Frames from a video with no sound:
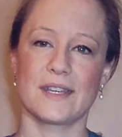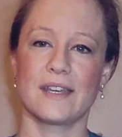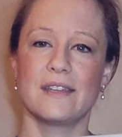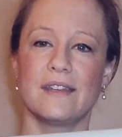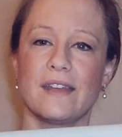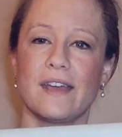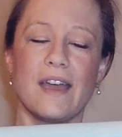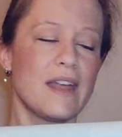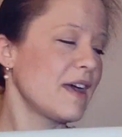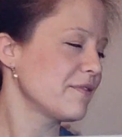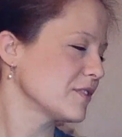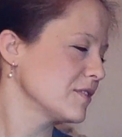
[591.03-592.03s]
And
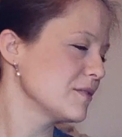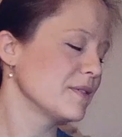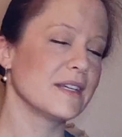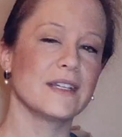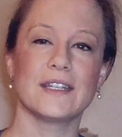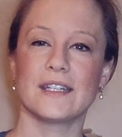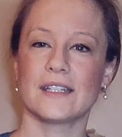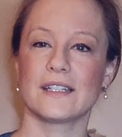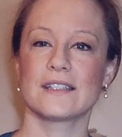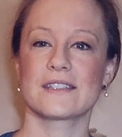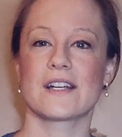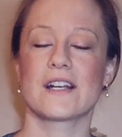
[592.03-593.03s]
after doing
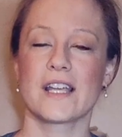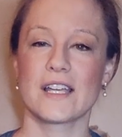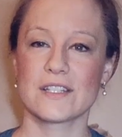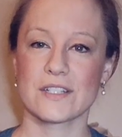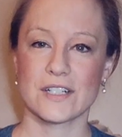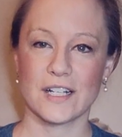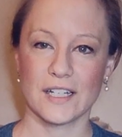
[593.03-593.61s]
Stargazer